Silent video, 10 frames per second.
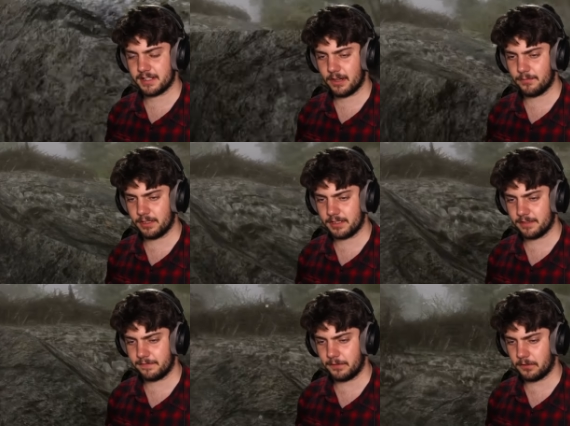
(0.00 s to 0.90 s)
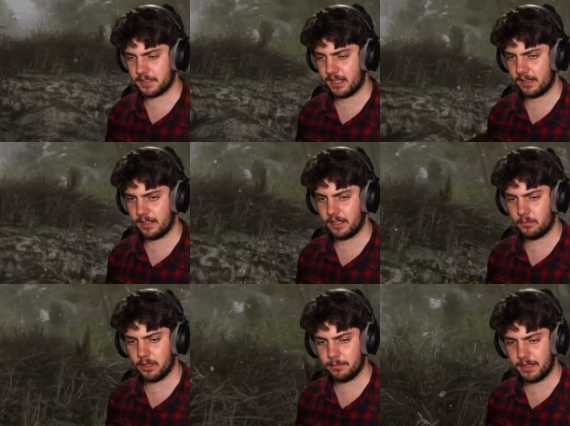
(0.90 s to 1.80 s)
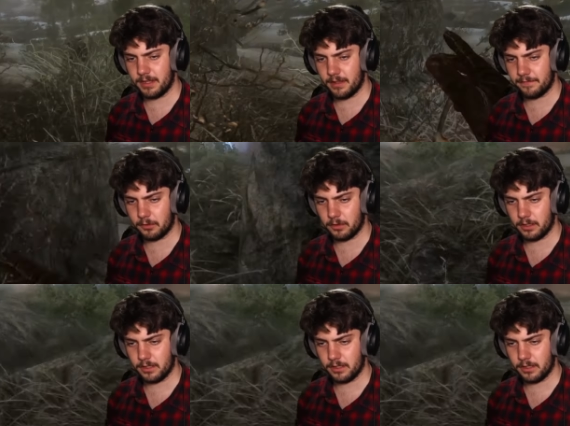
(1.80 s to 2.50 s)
unrelenting force at it, and I want to be there for it.